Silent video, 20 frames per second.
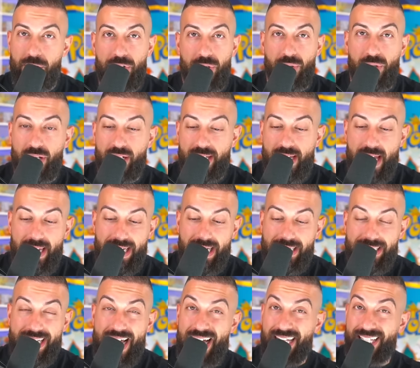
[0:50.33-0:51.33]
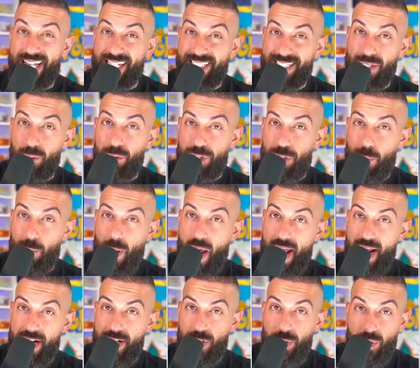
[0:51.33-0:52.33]
you could get a lot less than what you
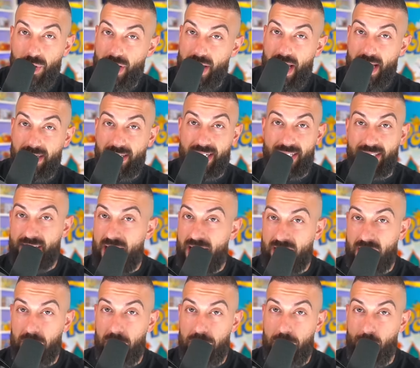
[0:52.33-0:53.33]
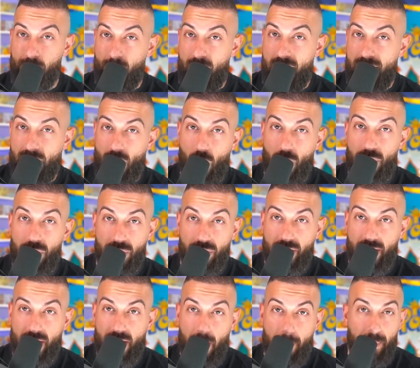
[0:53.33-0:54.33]
paid, you could get exactly what you paid, or you can
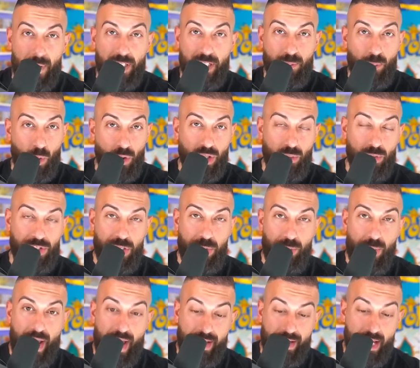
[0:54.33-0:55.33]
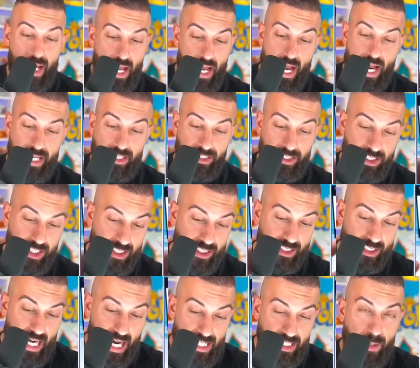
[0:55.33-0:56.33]
get a bunch more than what you paid. It's
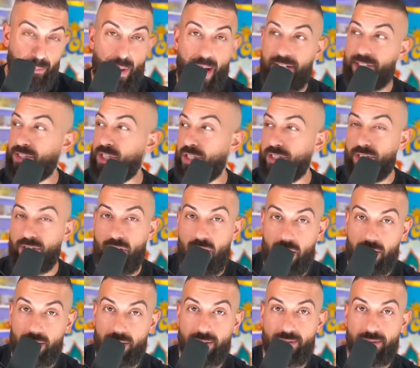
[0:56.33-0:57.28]
just kind of depends on your luck.